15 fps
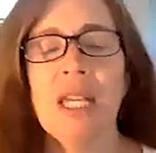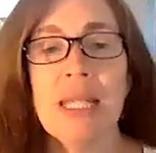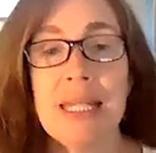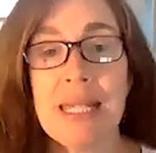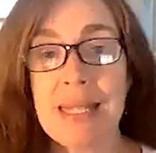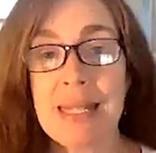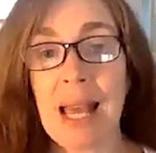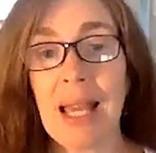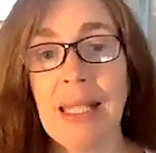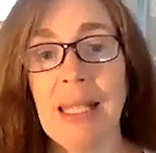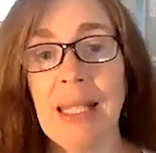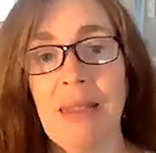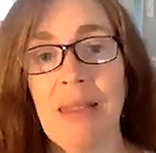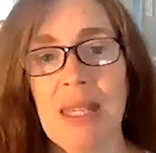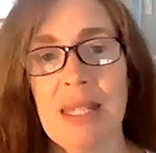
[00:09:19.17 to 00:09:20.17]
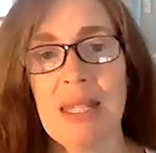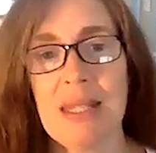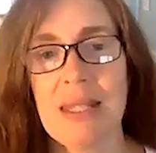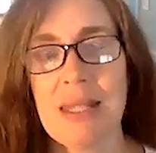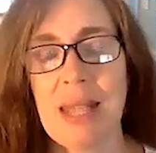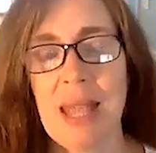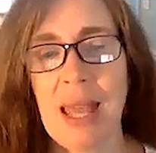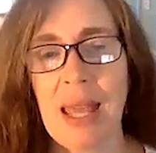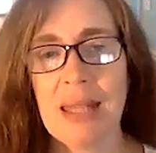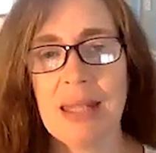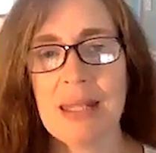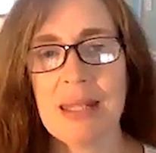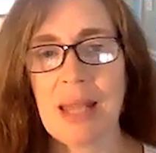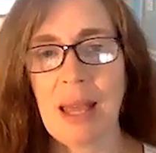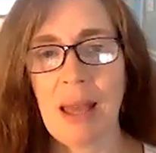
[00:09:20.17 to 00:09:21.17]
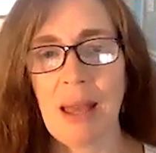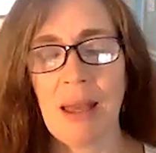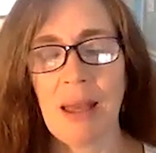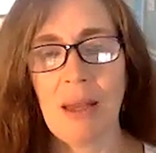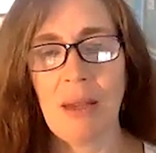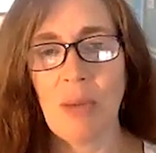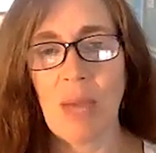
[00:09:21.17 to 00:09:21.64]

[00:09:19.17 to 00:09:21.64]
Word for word: designing this and uh,